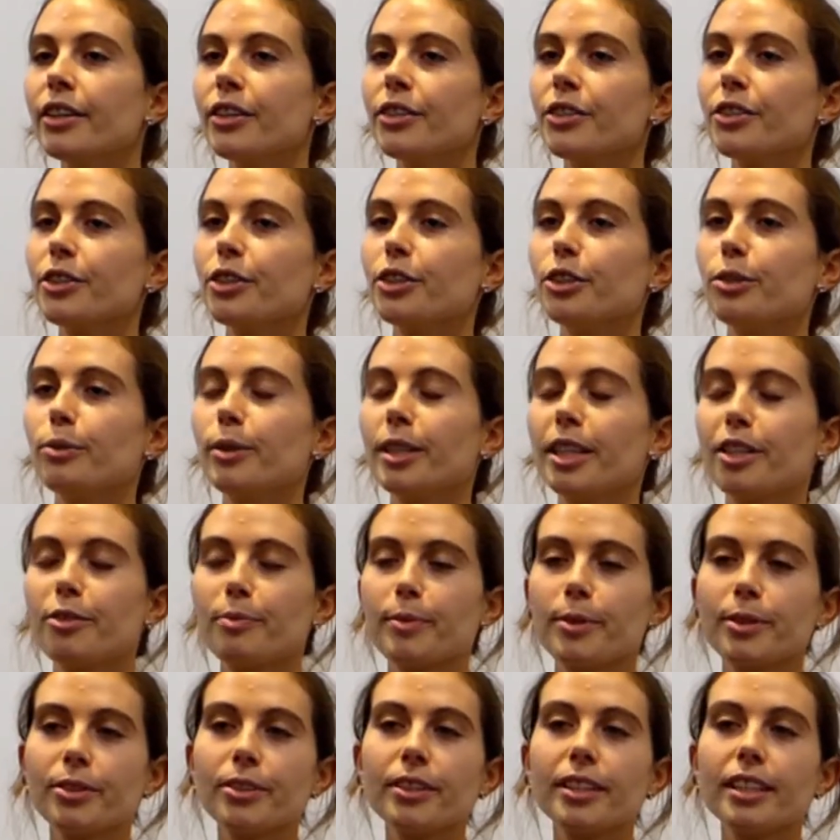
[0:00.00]
So what
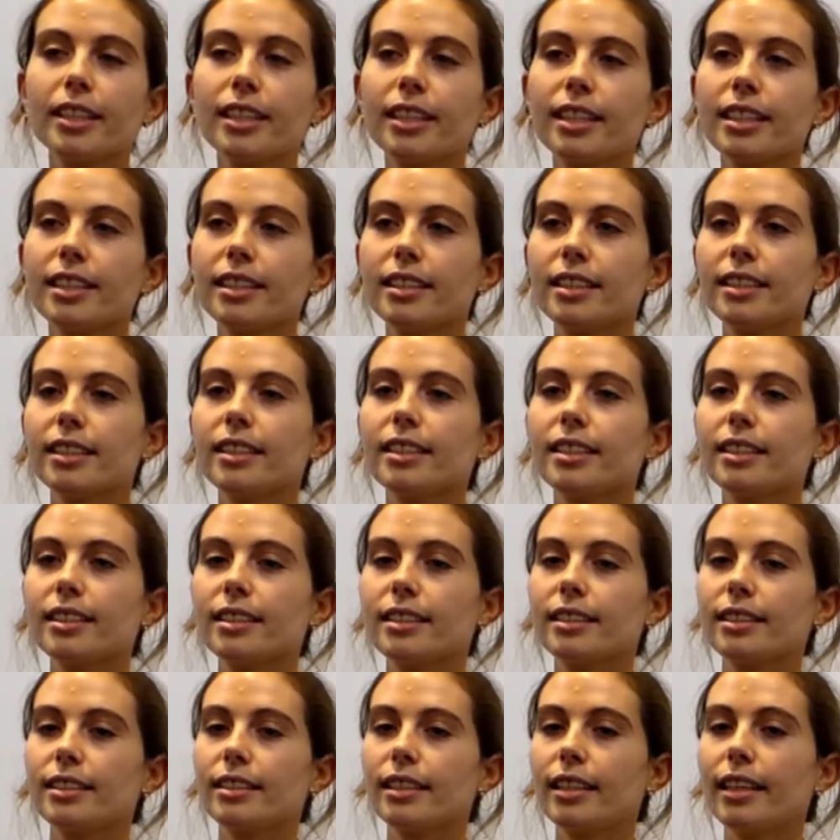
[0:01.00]
I've been looking at
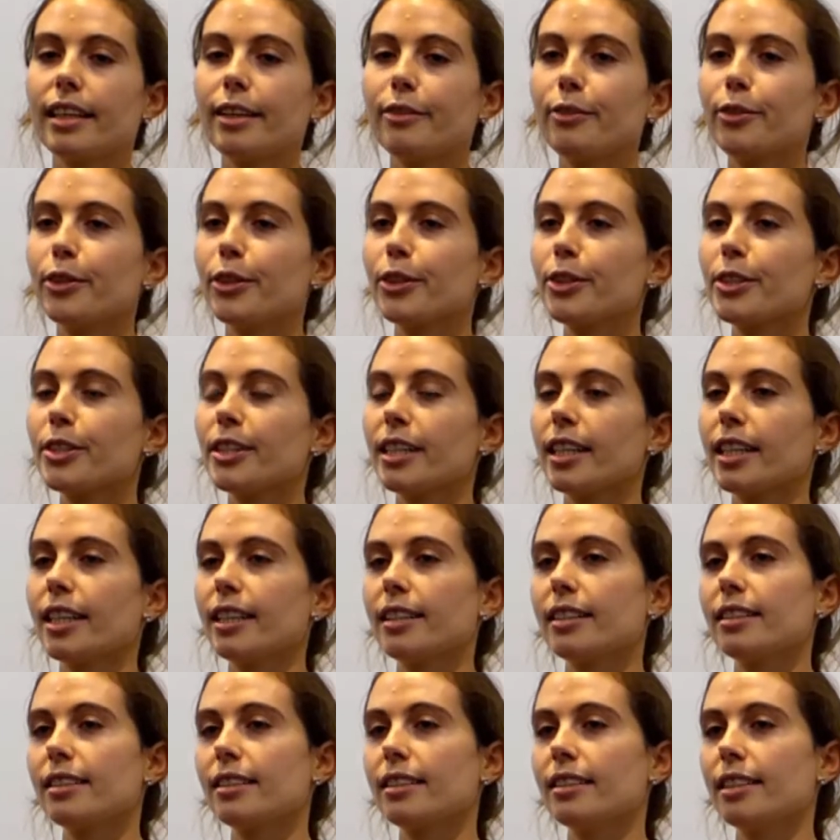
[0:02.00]
is first
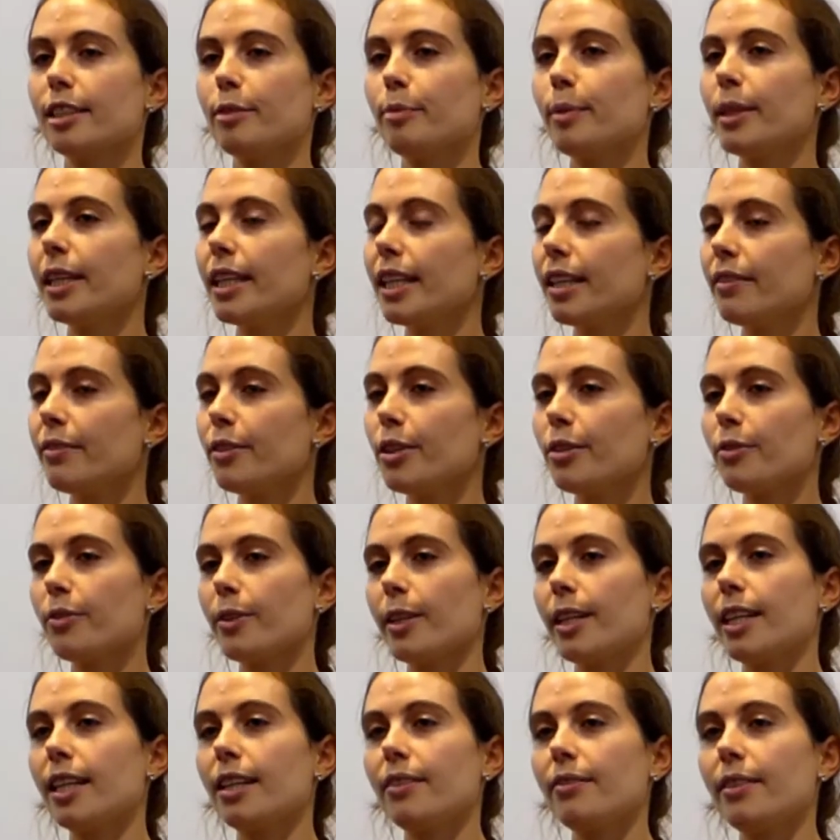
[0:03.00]
at the behavior of
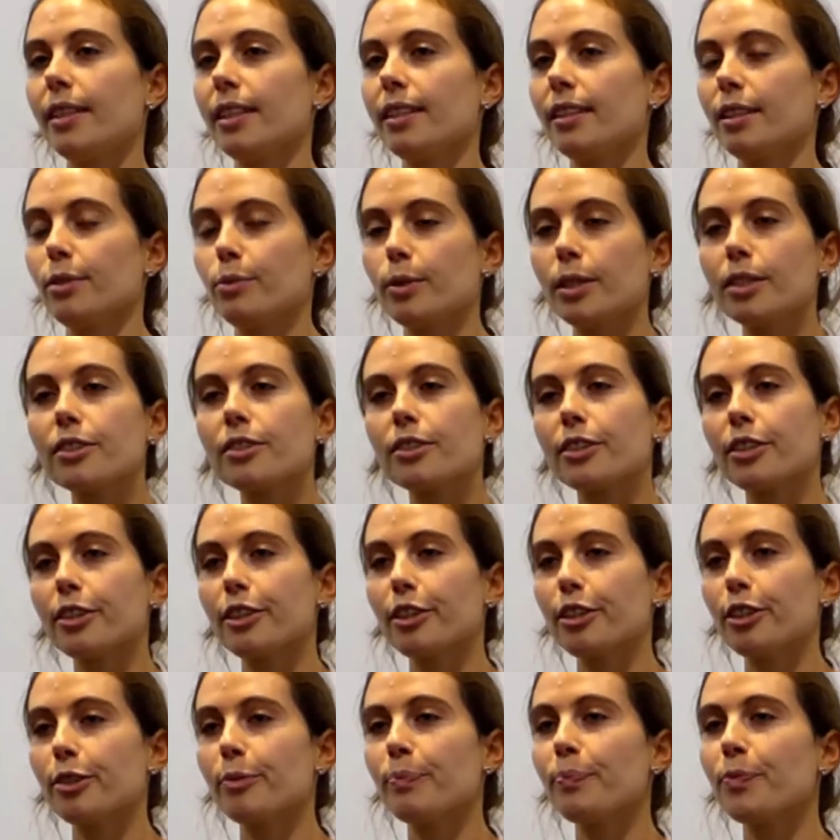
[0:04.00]
the larvae in the water
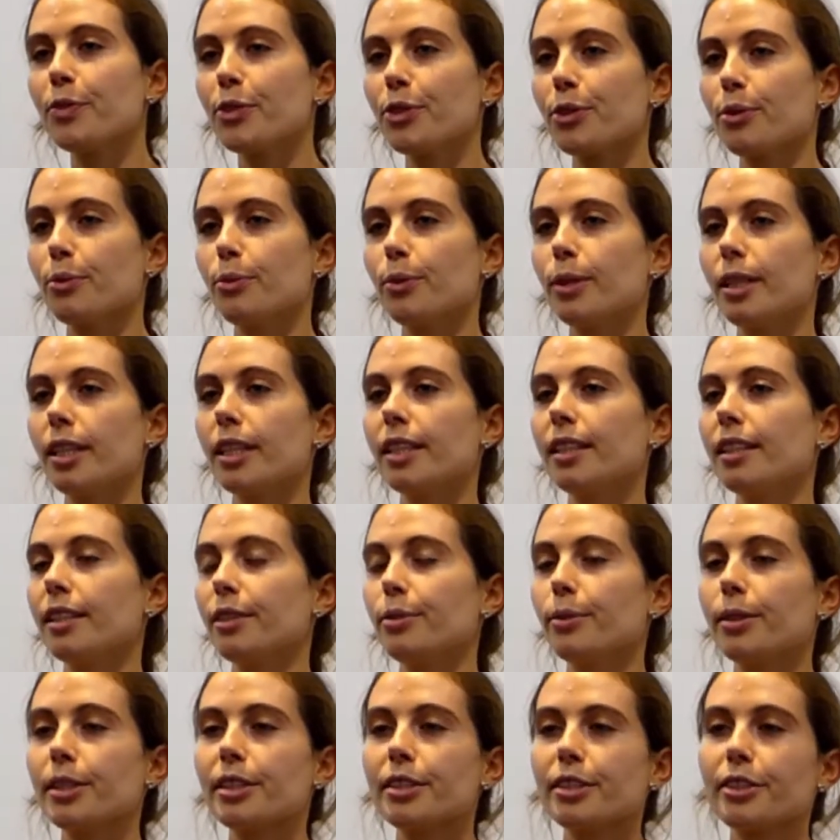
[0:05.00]
column. So where in
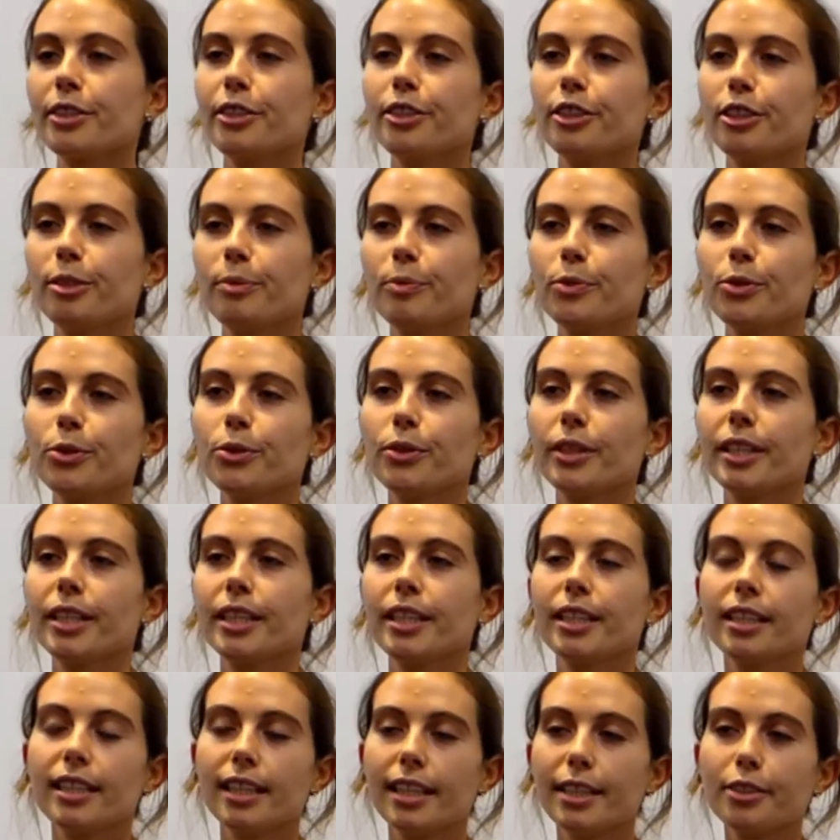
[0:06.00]
the water column do
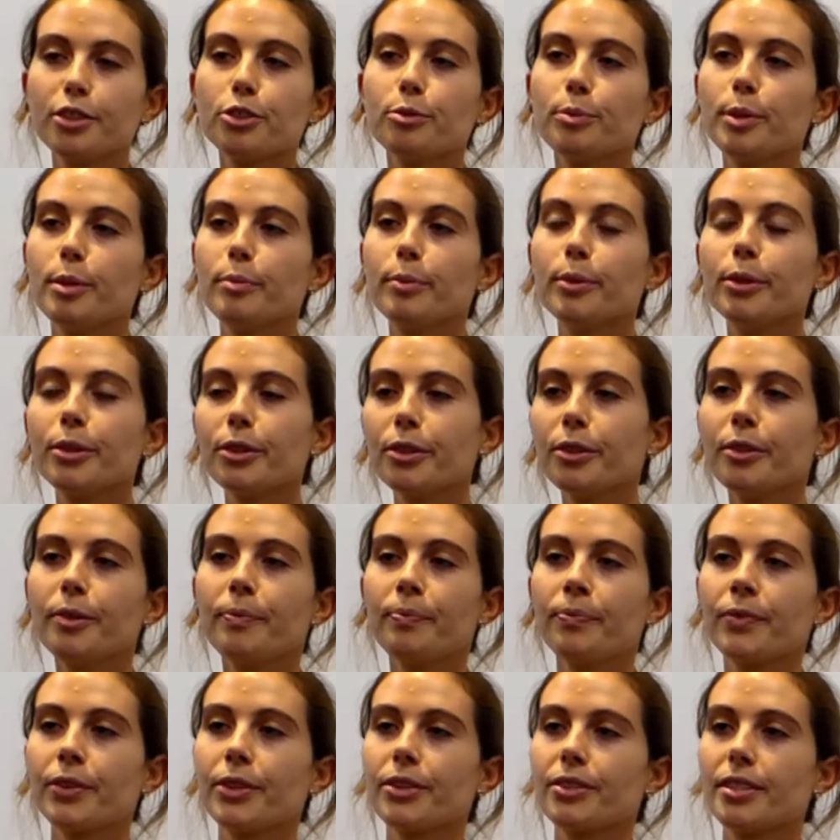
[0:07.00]
they like to be more,
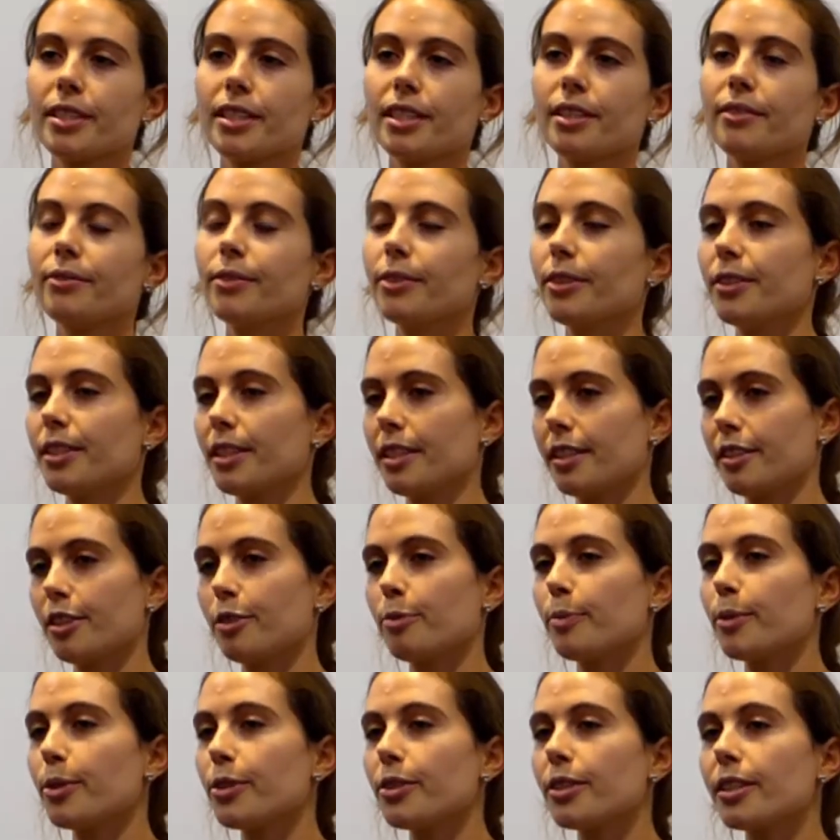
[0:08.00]
because that influences
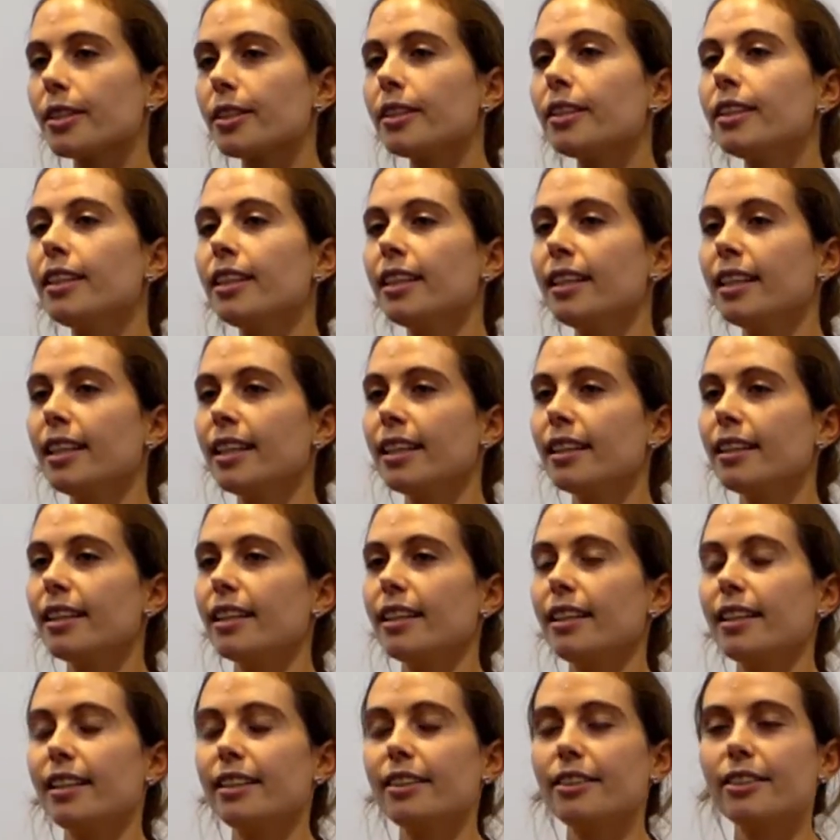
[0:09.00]
dispersal.
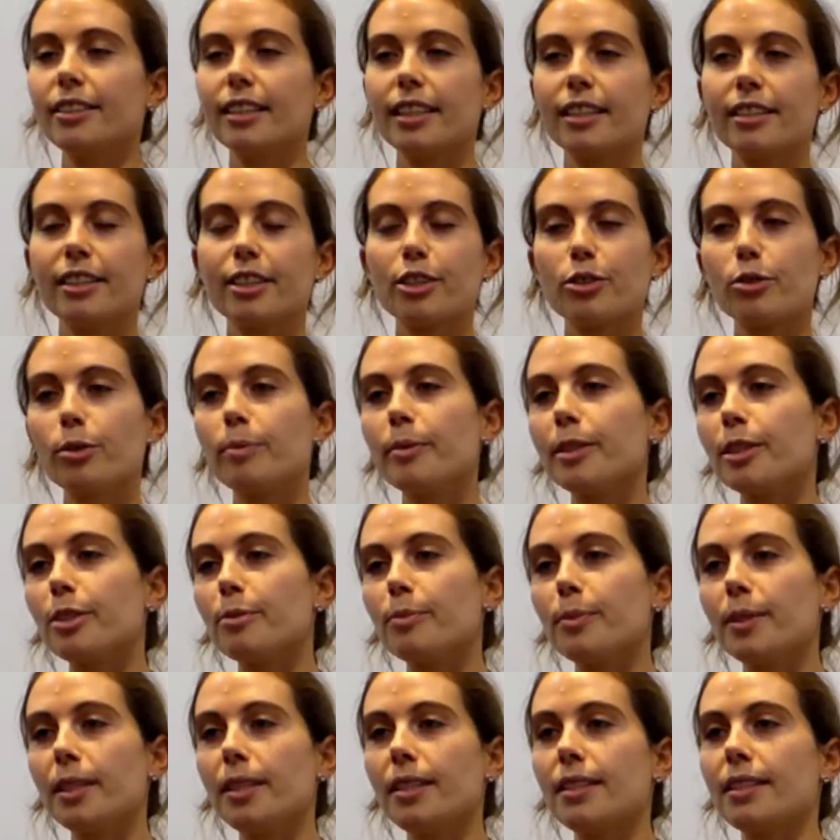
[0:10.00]
Then I looked at their swimming
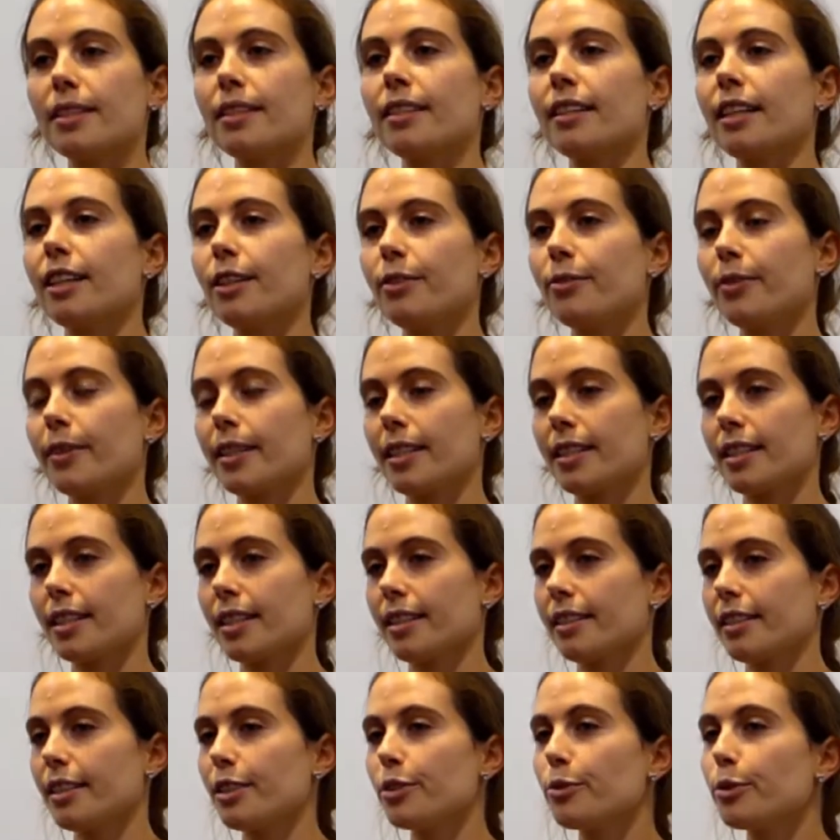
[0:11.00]
speeds, how fast
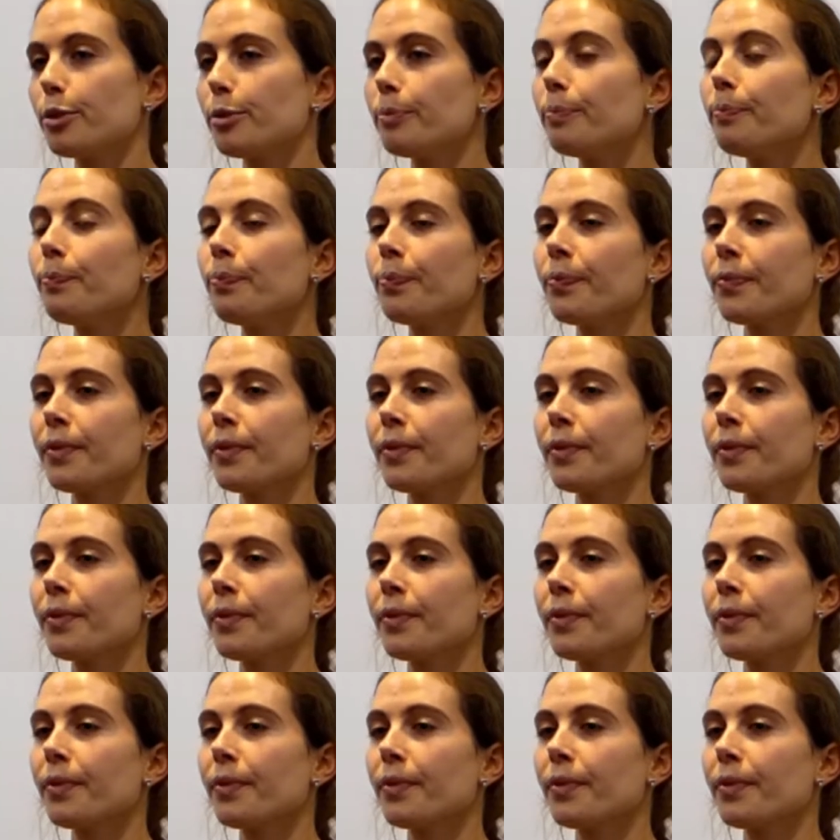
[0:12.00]
can they swim.